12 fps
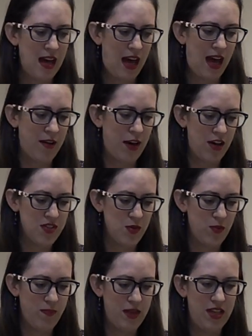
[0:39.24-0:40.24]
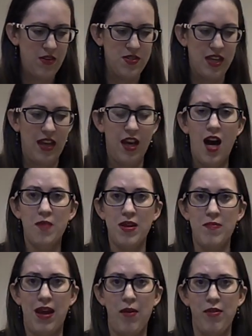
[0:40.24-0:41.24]
I also will be using copy
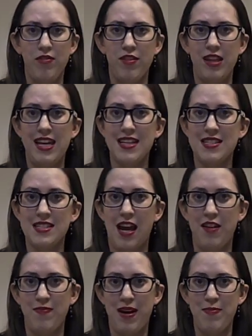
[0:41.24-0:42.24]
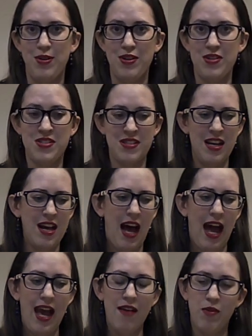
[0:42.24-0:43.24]
paper for the inside of my books.
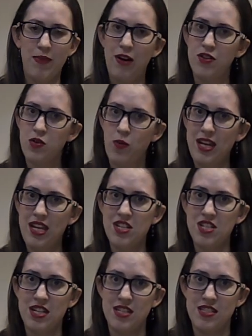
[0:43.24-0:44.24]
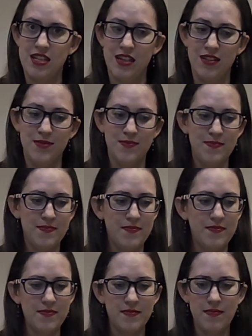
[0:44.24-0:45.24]
I have about 20 sheets here.
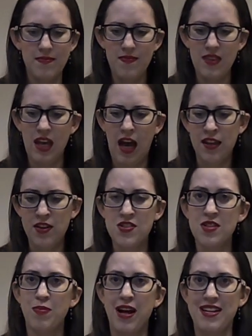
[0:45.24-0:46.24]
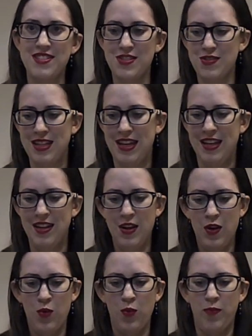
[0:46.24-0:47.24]
Other supplies you need
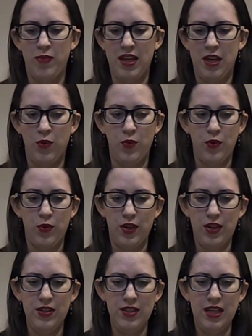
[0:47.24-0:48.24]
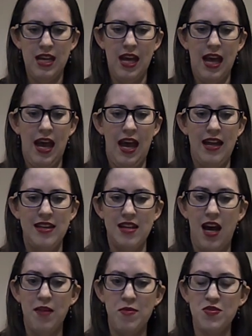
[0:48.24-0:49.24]
will be a ruler, and
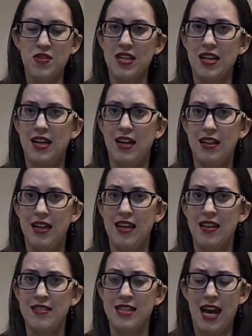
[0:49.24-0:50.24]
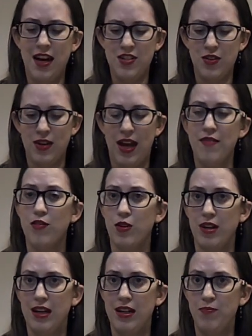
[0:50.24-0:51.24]
I'm using an X-Acto knife
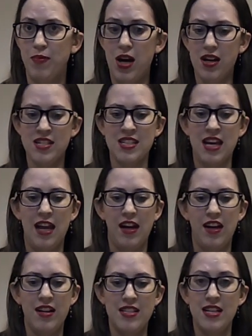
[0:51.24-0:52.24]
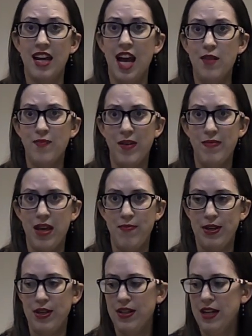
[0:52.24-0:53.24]
or a box cutter to cut my
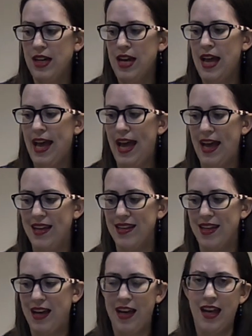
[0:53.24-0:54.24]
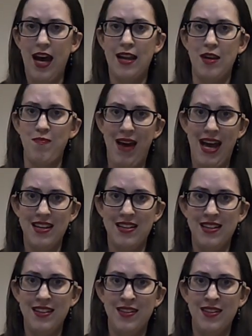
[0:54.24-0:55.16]
paper, and a cutting mat.